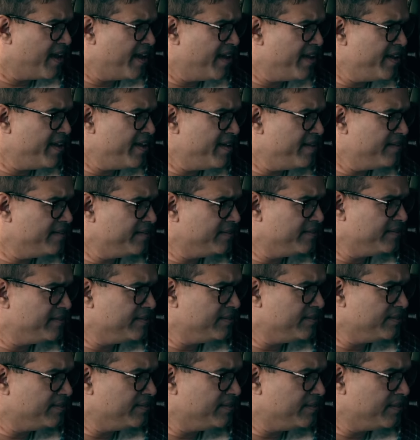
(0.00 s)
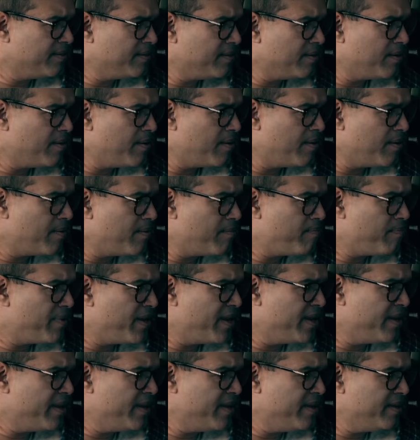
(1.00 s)
A,
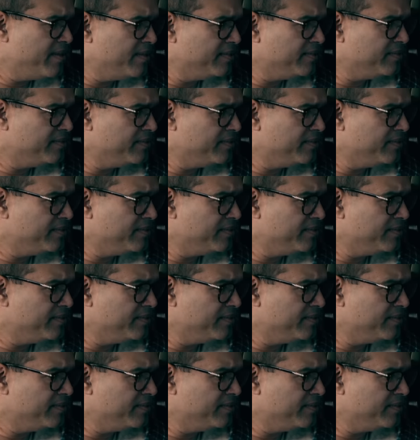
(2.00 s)
B?